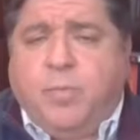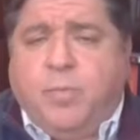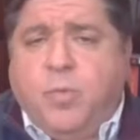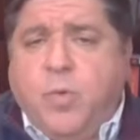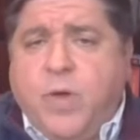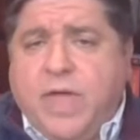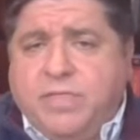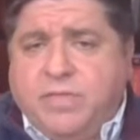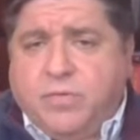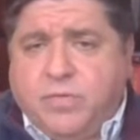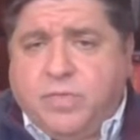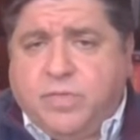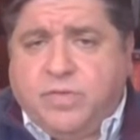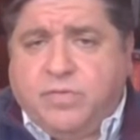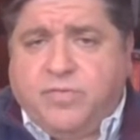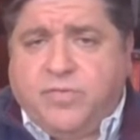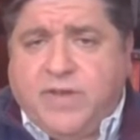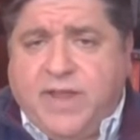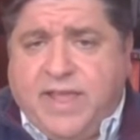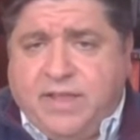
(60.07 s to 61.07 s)
help weather
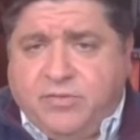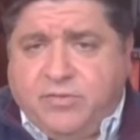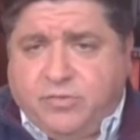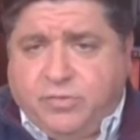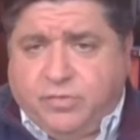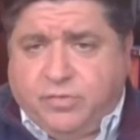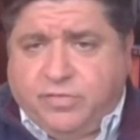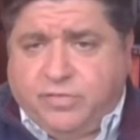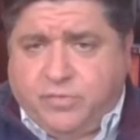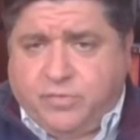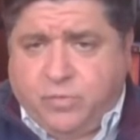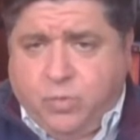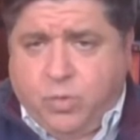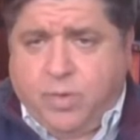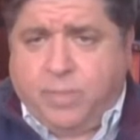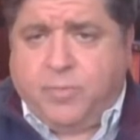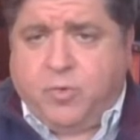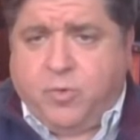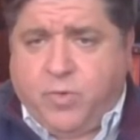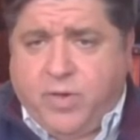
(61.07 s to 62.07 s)
the financial
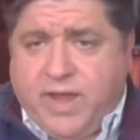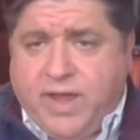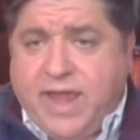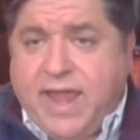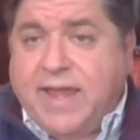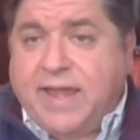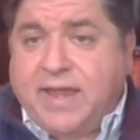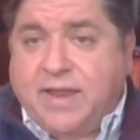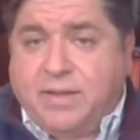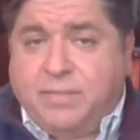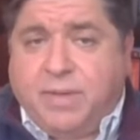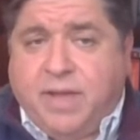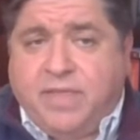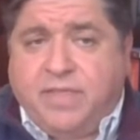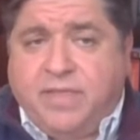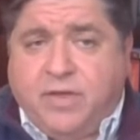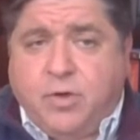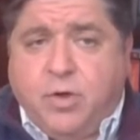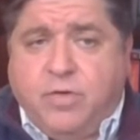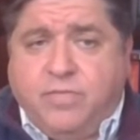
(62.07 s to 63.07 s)
storm created
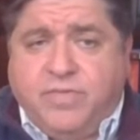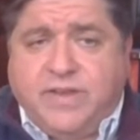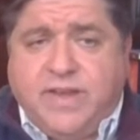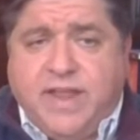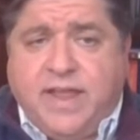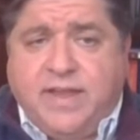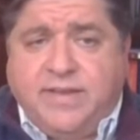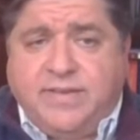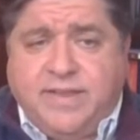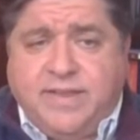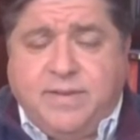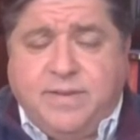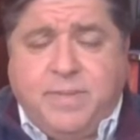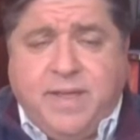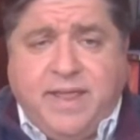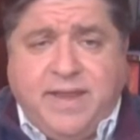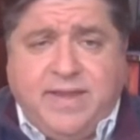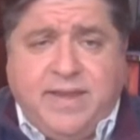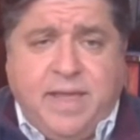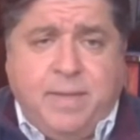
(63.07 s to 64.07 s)
by the
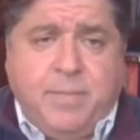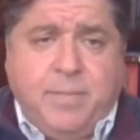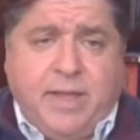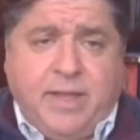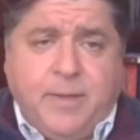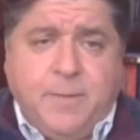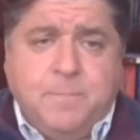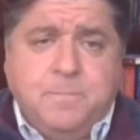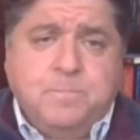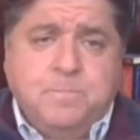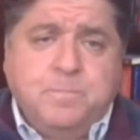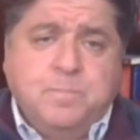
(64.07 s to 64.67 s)
COVID-19 pandemic.